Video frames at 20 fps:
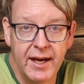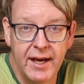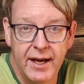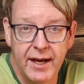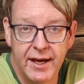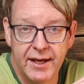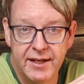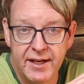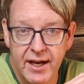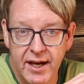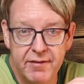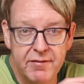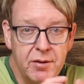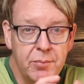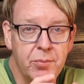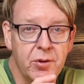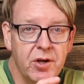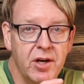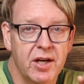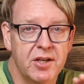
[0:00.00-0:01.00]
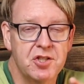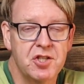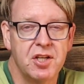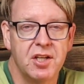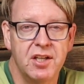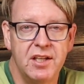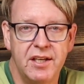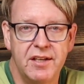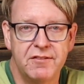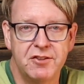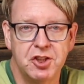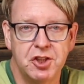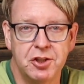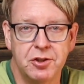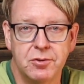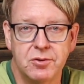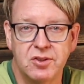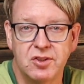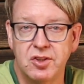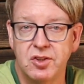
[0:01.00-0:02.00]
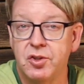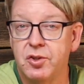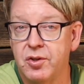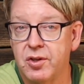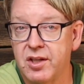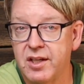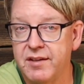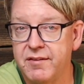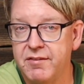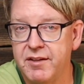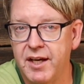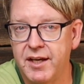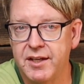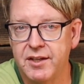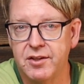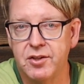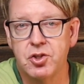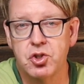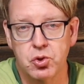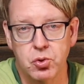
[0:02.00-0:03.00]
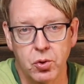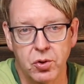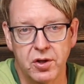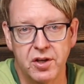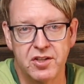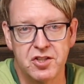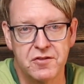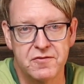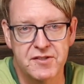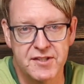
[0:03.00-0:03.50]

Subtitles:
and heavy production of the issue soon alleviated the shortage of